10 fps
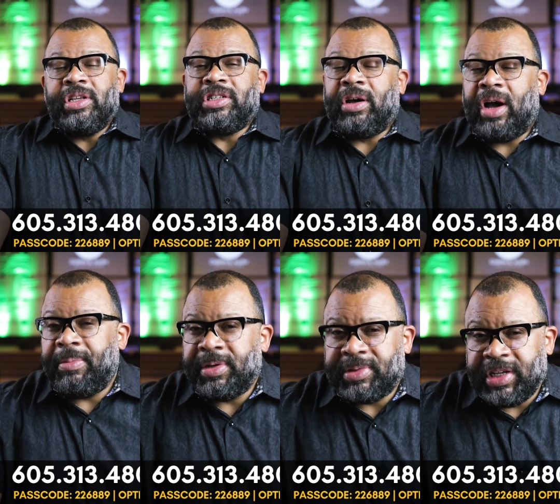shall
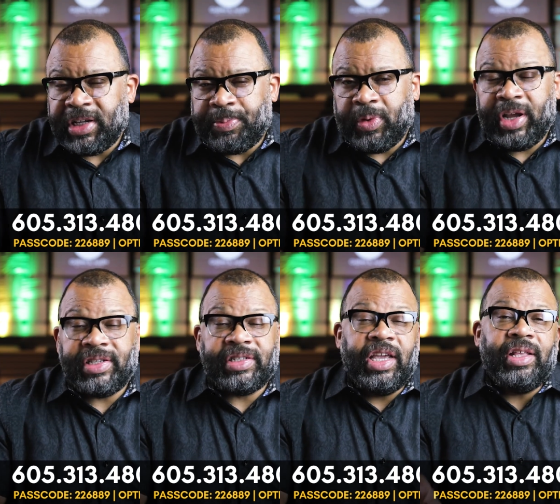humble themselves, pray,
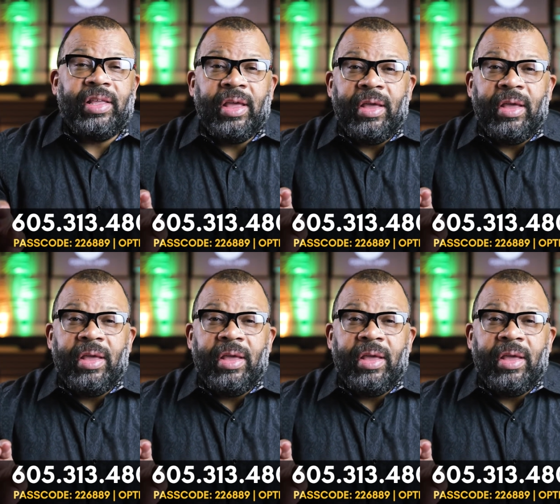seek